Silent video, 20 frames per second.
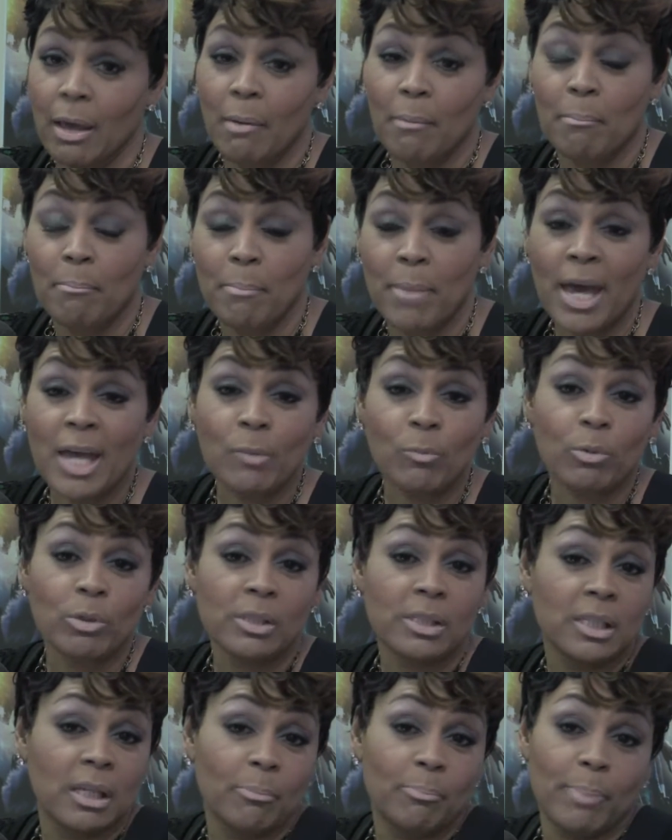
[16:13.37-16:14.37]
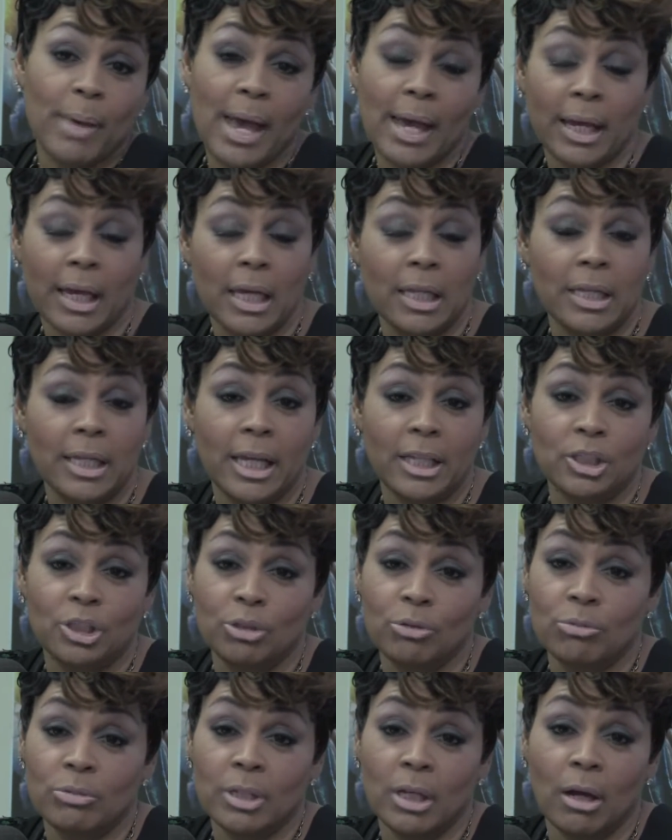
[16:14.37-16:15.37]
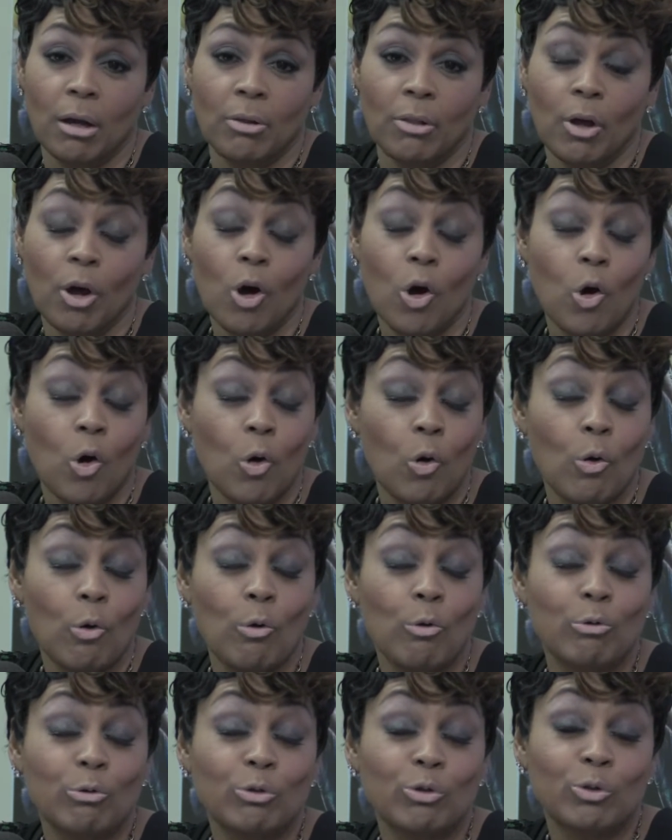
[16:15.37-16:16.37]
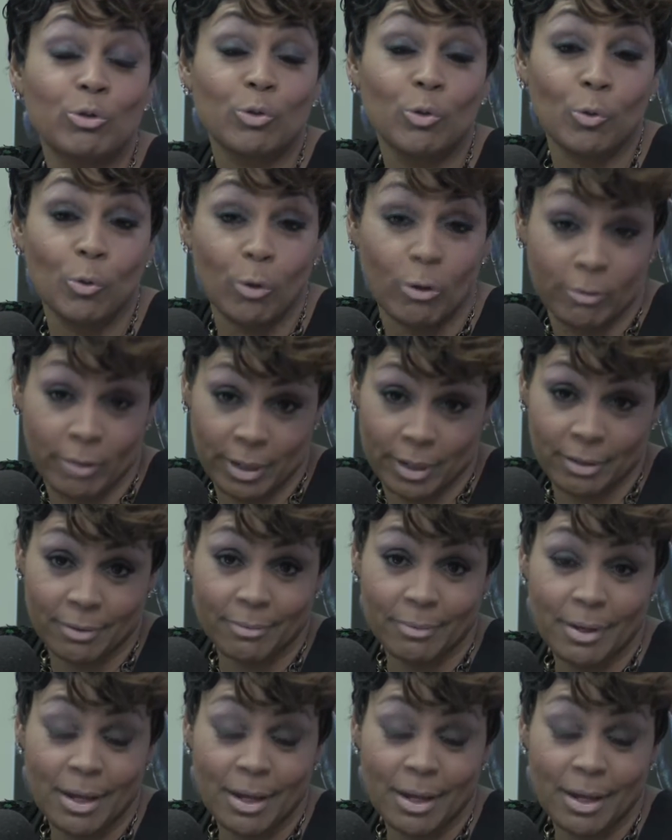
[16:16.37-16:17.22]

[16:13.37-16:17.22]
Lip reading: Men will sit back and let you tell the whole story.